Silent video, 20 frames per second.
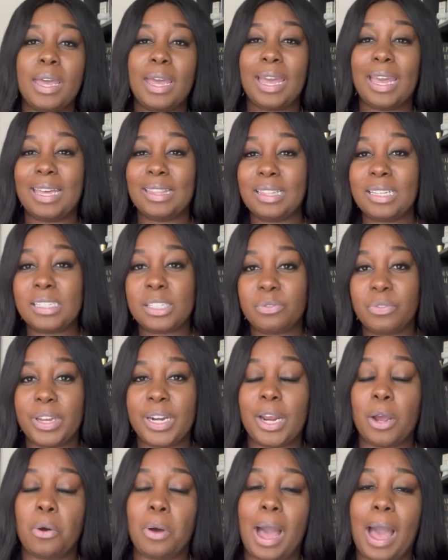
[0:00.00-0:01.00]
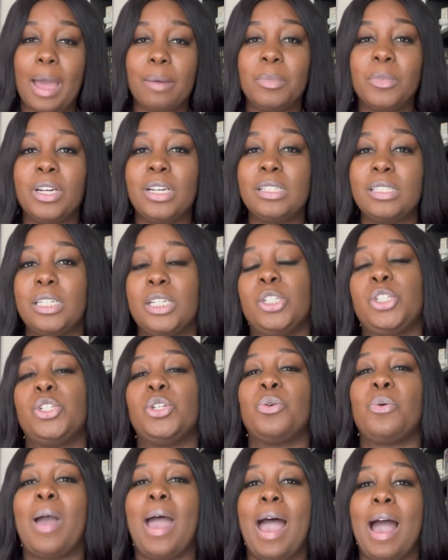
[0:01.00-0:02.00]
In this video, I'm going to teach
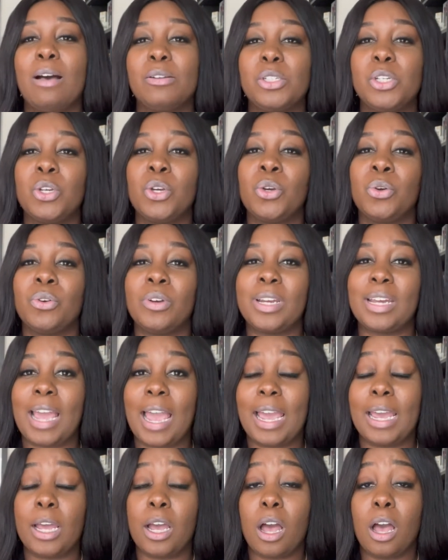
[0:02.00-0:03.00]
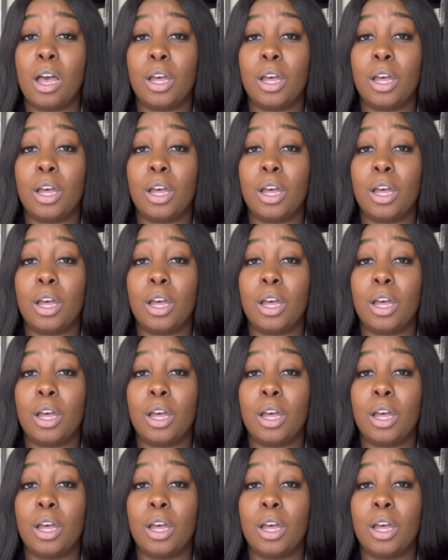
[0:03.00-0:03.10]
you how to create